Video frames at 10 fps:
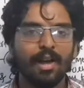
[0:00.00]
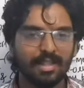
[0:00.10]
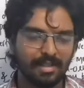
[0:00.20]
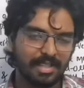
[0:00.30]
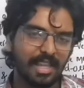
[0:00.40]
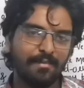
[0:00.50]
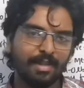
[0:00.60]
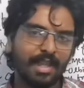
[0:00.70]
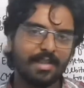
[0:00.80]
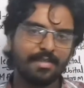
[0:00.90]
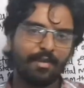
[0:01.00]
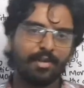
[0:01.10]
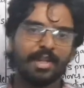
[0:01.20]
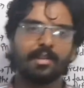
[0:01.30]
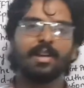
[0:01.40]
In the same case, for
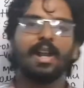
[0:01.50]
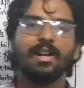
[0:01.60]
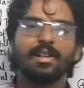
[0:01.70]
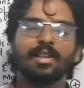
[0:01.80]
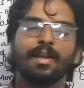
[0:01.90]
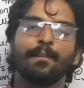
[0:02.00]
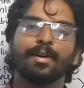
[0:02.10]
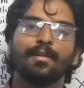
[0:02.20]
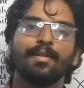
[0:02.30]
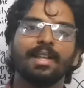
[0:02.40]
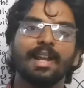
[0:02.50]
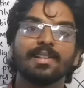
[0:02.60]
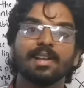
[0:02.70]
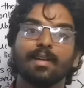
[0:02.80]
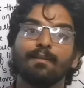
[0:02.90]
tetrahedral, the number of
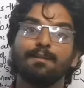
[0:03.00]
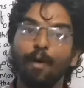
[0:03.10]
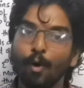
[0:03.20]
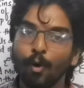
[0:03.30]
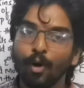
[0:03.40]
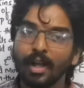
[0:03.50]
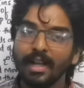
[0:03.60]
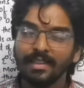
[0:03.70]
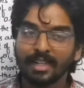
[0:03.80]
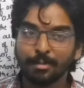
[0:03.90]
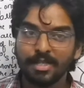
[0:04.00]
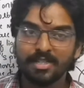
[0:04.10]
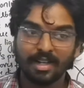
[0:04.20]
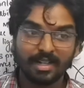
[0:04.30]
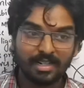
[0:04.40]
ligands are 4. That means
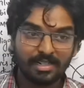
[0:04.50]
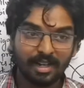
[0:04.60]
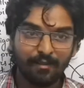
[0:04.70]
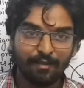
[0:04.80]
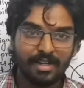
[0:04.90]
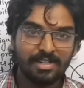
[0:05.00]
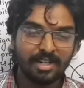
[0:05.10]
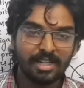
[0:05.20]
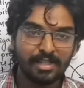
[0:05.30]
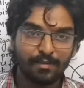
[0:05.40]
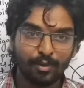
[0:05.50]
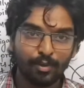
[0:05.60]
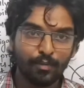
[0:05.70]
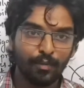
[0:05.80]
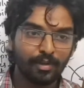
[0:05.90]
the crystal field studies, if you
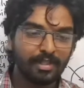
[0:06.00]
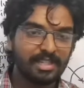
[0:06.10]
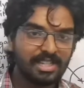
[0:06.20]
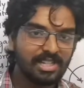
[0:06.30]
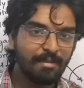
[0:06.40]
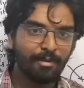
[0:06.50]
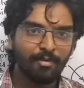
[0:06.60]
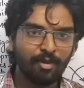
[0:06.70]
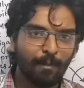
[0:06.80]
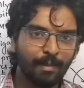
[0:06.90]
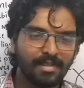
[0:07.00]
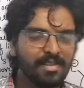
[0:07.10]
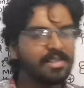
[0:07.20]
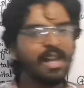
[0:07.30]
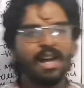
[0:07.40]
do for these type of
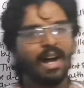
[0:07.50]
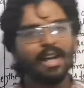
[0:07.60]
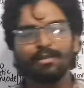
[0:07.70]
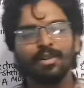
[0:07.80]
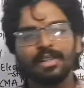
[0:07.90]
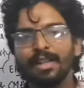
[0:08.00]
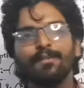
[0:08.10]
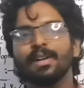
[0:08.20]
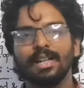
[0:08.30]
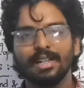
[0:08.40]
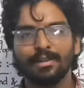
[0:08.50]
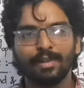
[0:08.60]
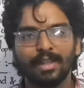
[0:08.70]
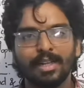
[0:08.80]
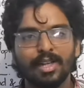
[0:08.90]
complexes, are what? Different in a
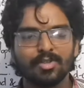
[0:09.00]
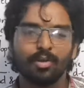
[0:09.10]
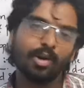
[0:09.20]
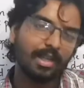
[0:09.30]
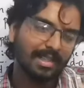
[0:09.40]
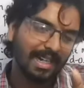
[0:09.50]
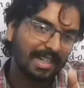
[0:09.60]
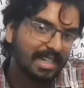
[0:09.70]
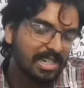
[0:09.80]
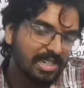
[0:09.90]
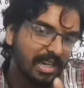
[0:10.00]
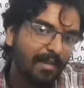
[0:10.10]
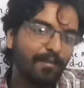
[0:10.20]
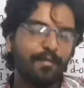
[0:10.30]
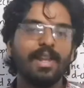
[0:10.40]
way. So that crystal
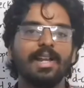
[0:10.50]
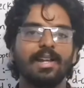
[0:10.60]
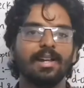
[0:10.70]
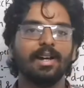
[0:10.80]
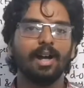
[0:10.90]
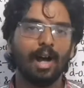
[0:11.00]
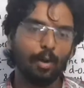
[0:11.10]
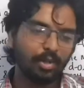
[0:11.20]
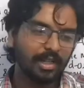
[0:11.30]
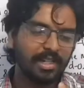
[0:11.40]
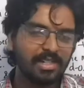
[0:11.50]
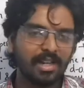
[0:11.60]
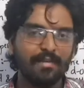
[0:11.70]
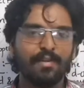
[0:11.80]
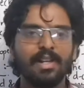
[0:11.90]
field, how the
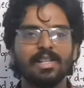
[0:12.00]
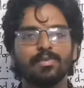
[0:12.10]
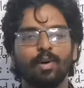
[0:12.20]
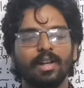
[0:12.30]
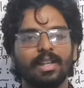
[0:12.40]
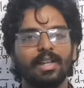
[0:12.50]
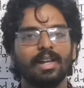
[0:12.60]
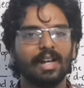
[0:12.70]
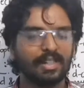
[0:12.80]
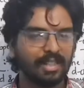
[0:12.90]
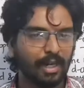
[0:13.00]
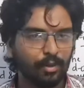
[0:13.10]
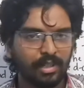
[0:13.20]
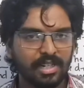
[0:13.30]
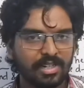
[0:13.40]
crystal field is working and how
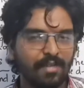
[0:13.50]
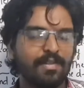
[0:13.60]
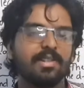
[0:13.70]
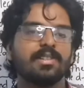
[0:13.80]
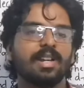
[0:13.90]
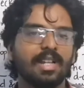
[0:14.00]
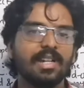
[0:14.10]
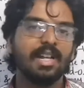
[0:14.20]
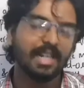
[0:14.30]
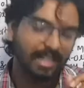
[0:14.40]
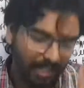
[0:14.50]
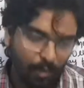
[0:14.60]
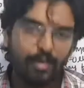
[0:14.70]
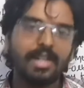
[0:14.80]
the crystal field is studied, it now